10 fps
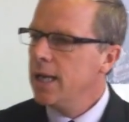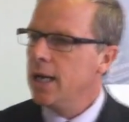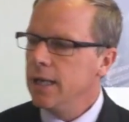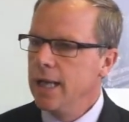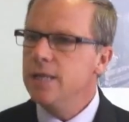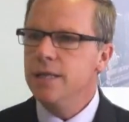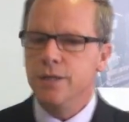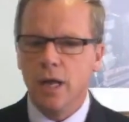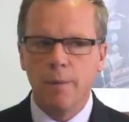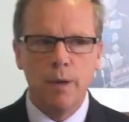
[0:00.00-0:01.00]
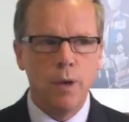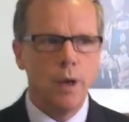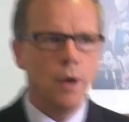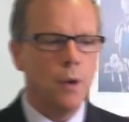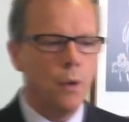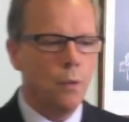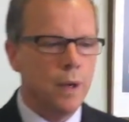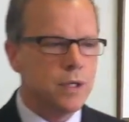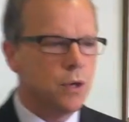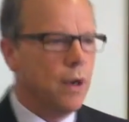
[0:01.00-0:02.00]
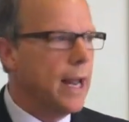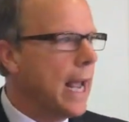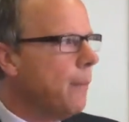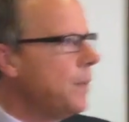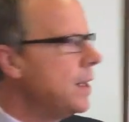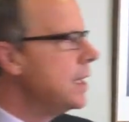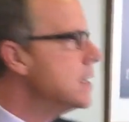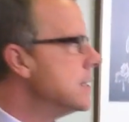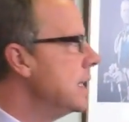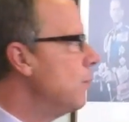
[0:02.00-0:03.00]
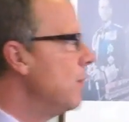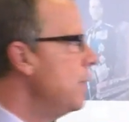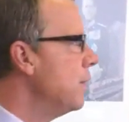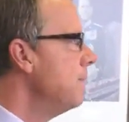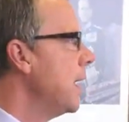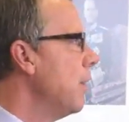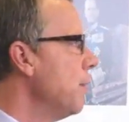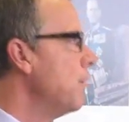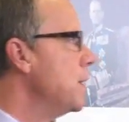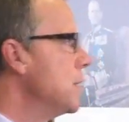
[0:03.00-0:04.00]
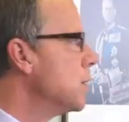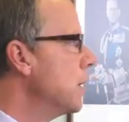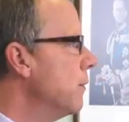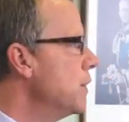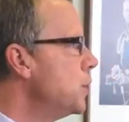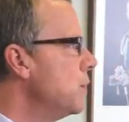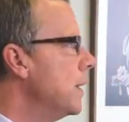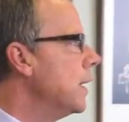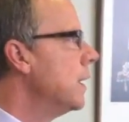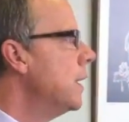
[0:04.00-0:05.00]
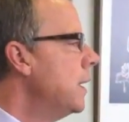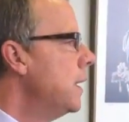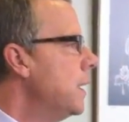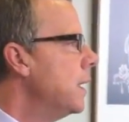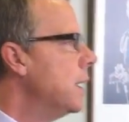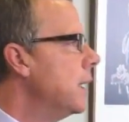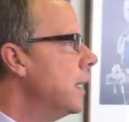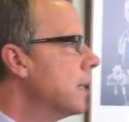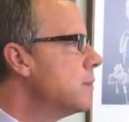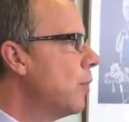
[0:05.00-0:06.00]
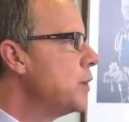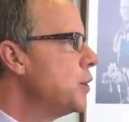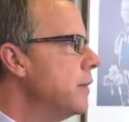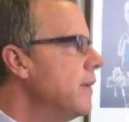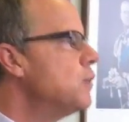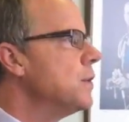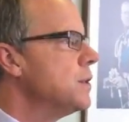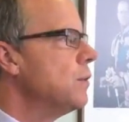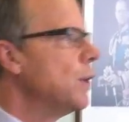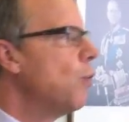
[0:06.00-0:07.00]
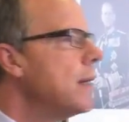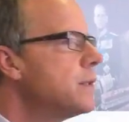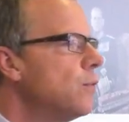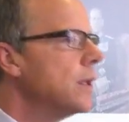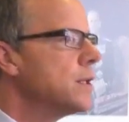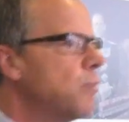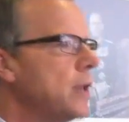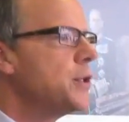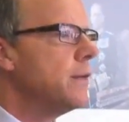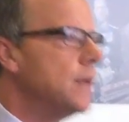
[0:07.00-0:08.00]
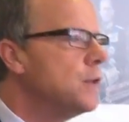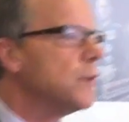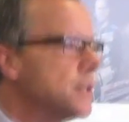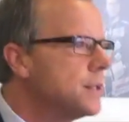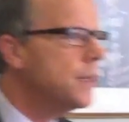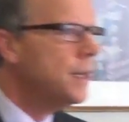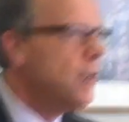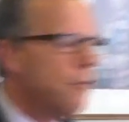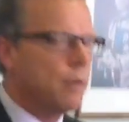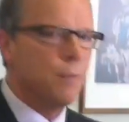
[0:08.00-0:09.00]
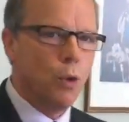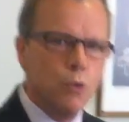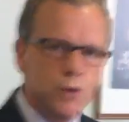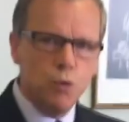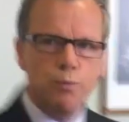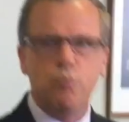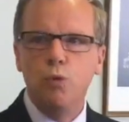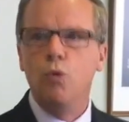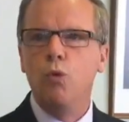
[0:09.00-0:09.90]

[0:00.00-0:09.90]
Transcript: Ladies and gentlemen, what's going to happen is the region, the health is going to issue an expression of interest, a request for an expression of interest from those who